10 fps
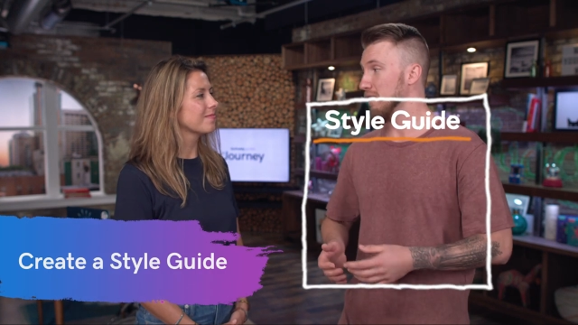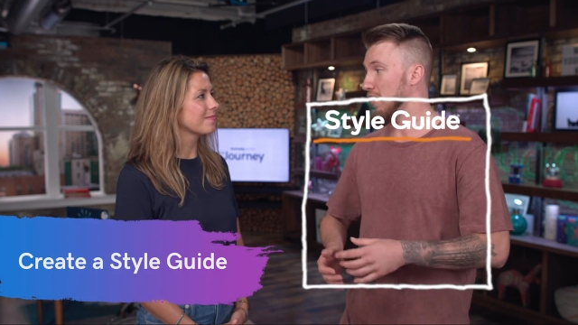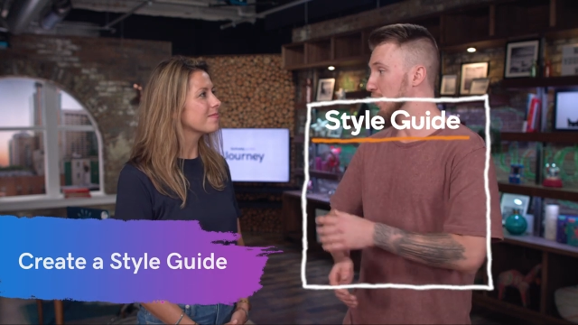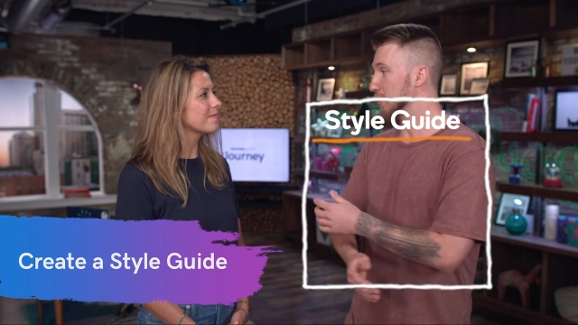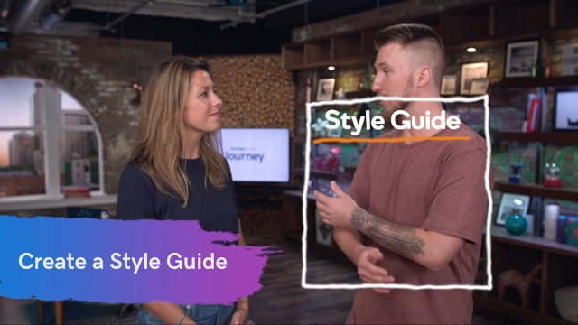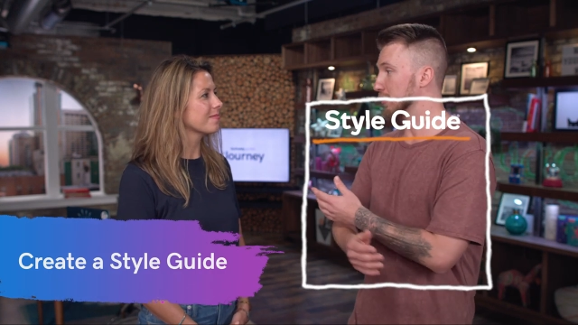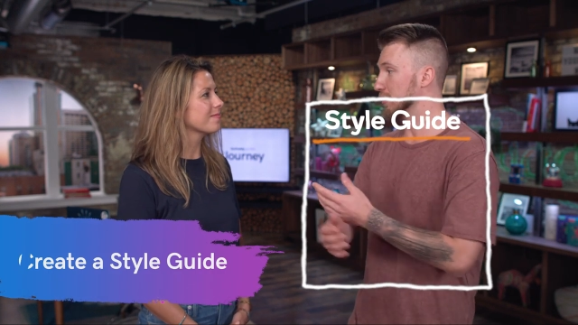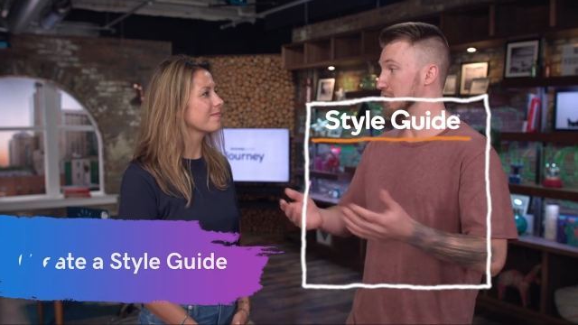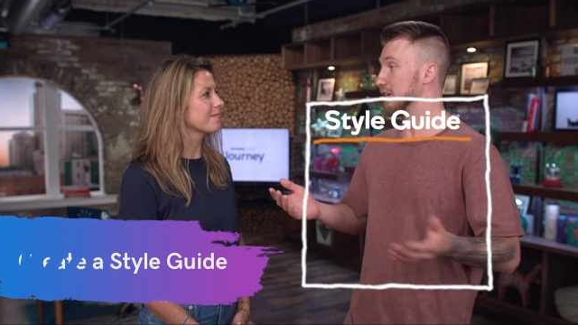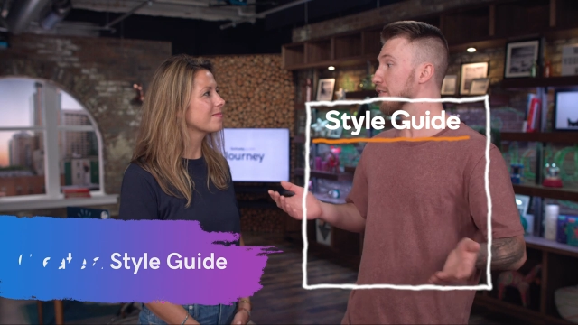Speaker 1: all your
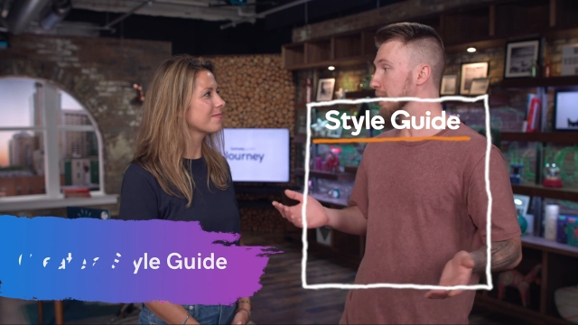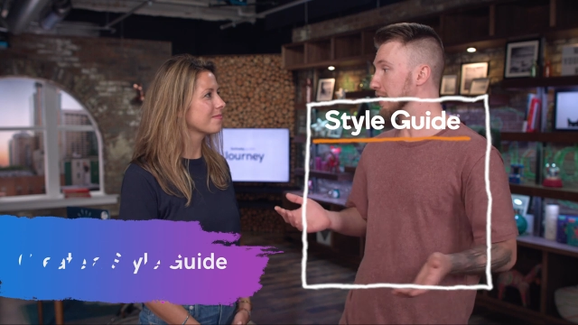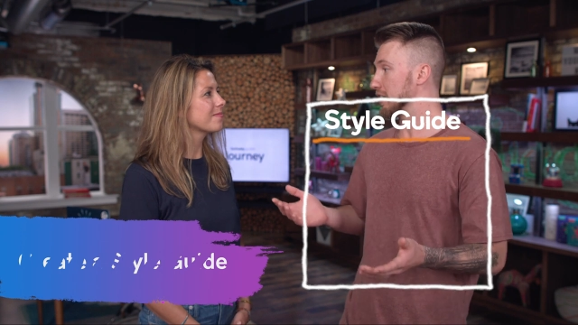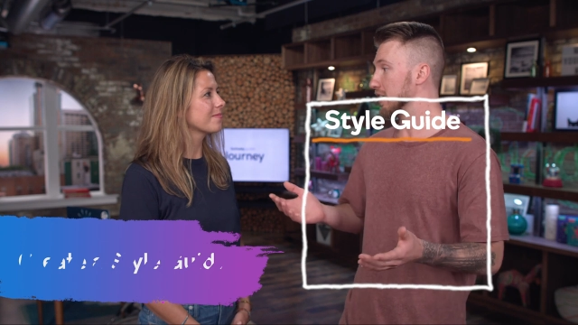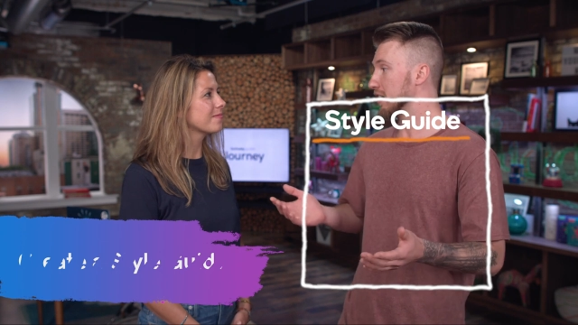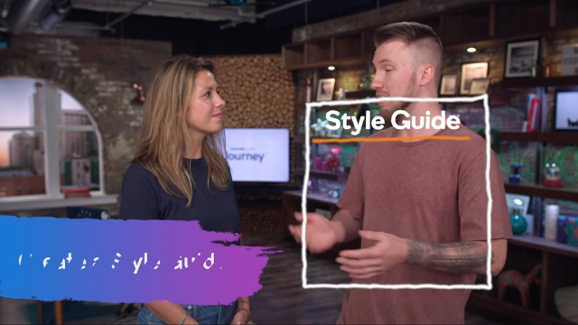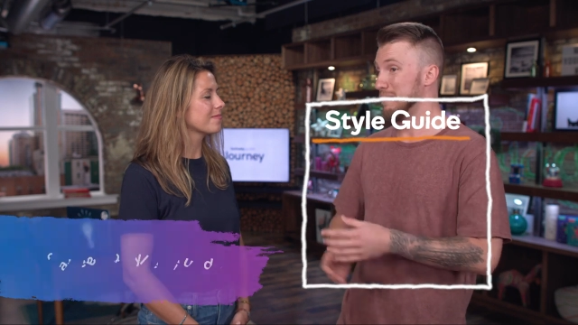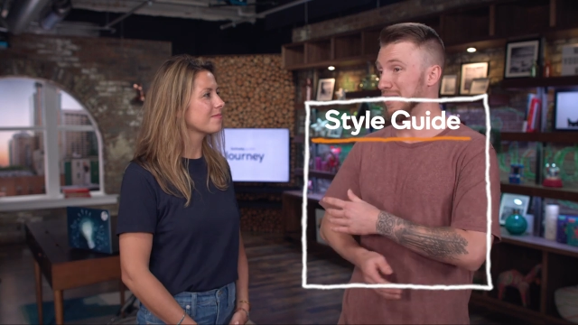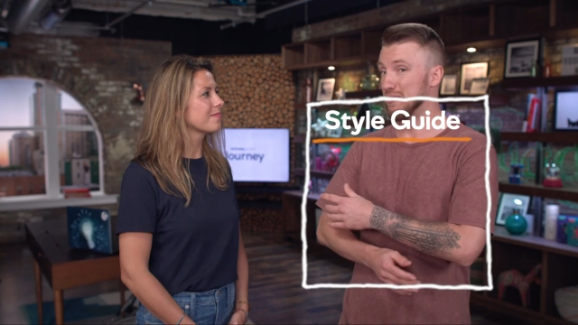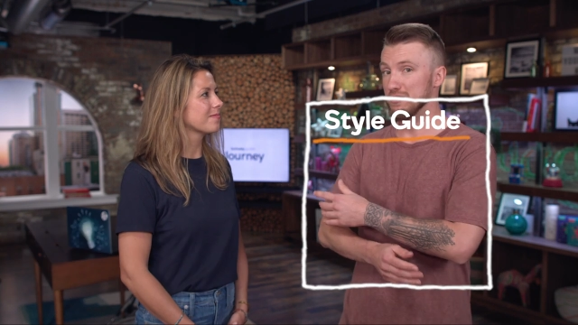your information on
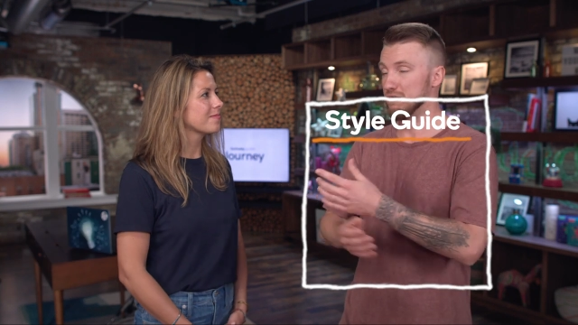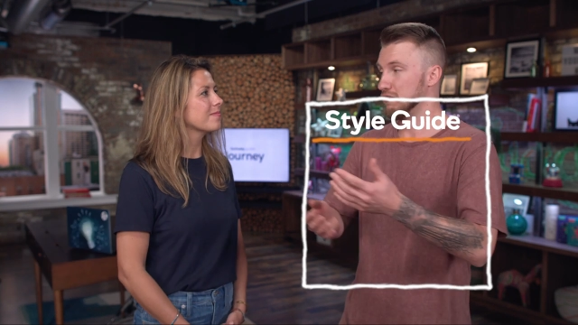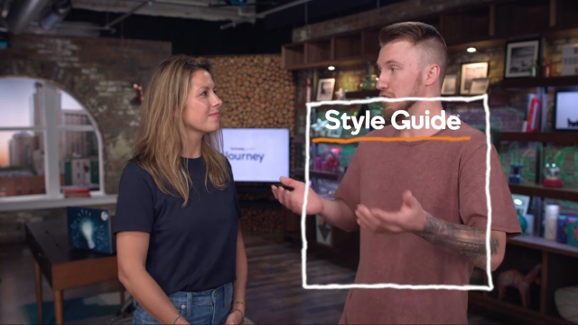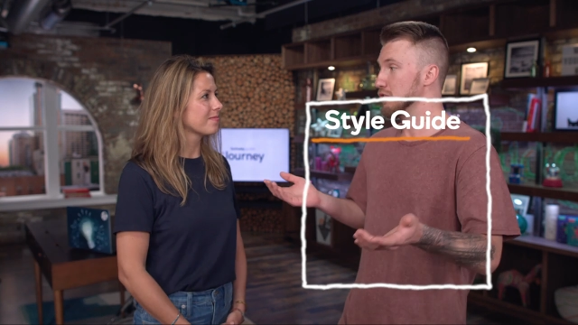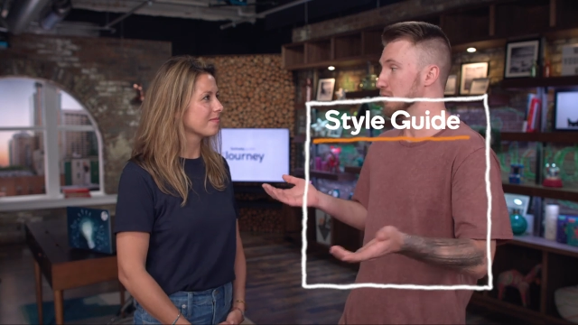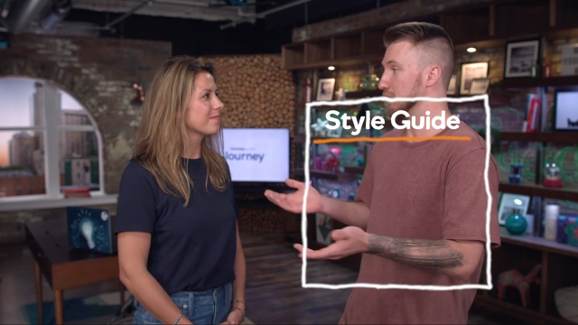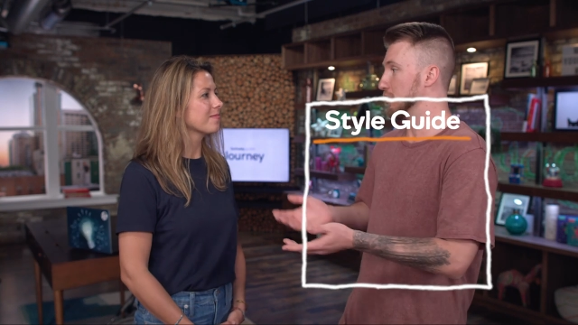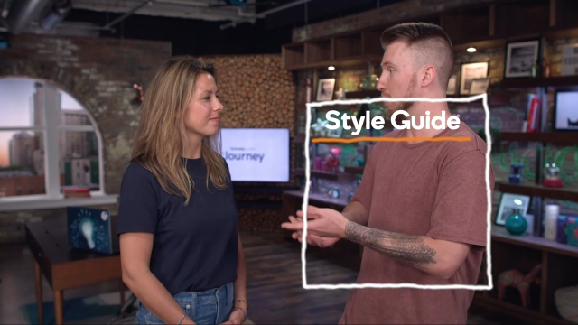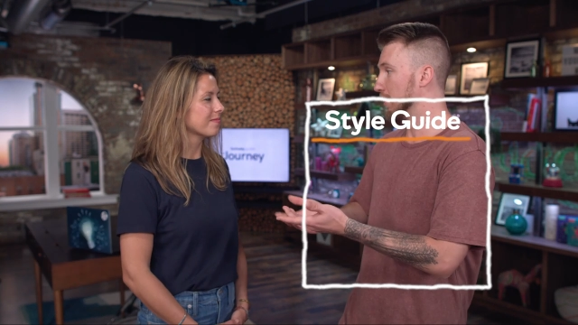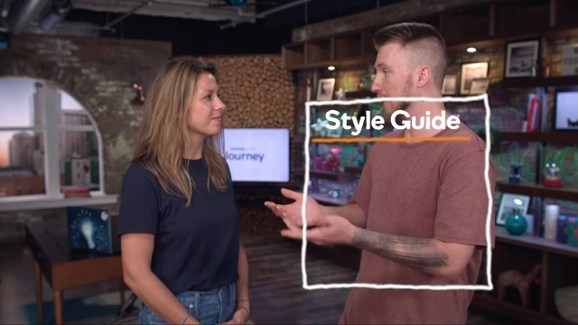about you, your
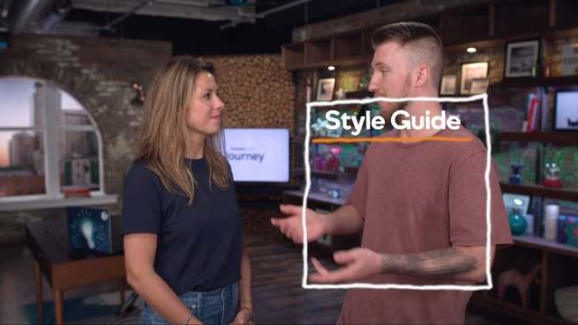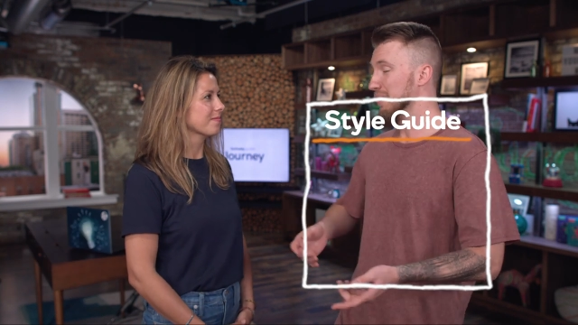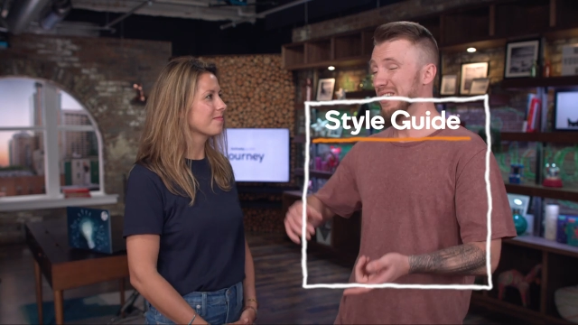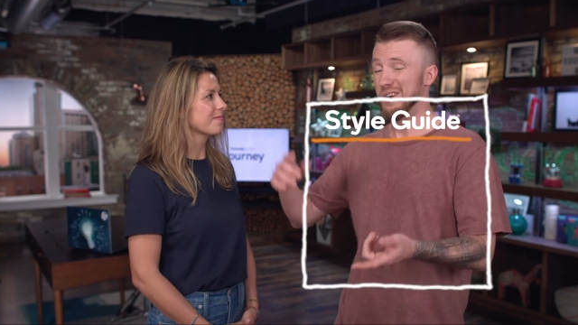brand, mm.